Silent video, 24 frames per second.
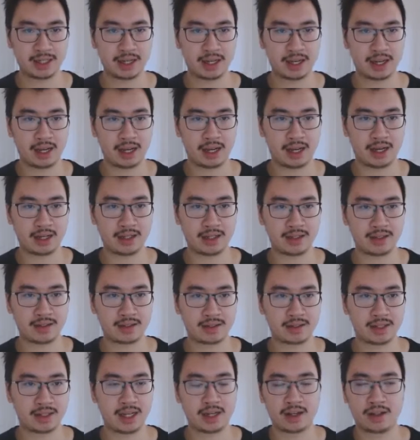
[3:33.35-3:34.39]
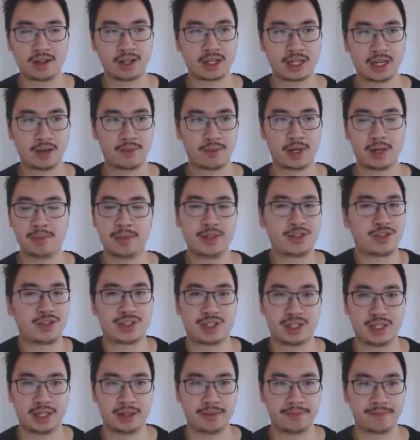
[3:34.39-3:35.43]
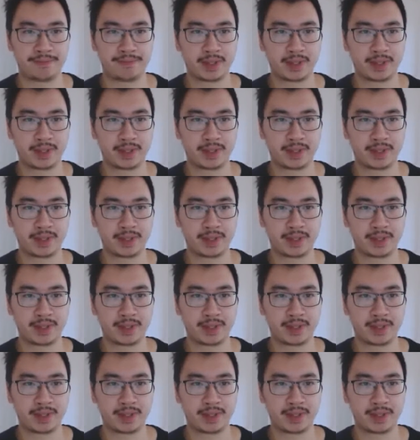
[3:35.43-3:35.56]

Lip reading: and take a look at what I'm interested in.